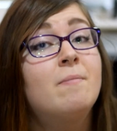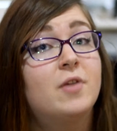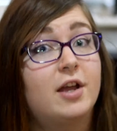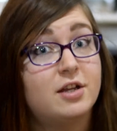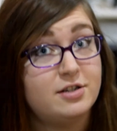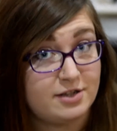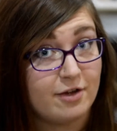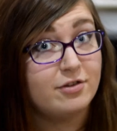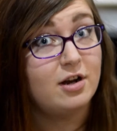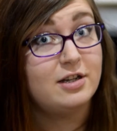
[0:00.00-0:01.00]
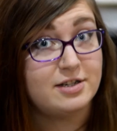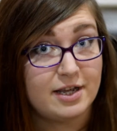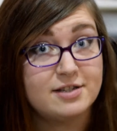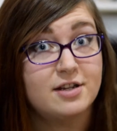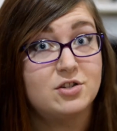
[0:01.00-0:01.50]
I can definitely
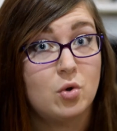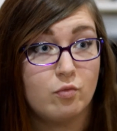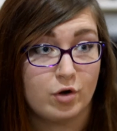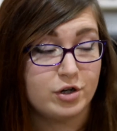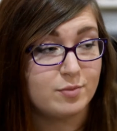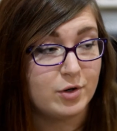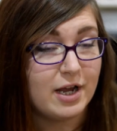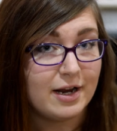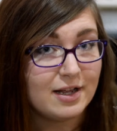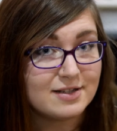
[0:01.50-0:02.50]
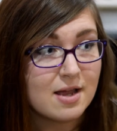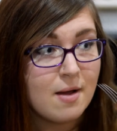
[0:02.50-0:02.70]
taste that it's got rosemary in it.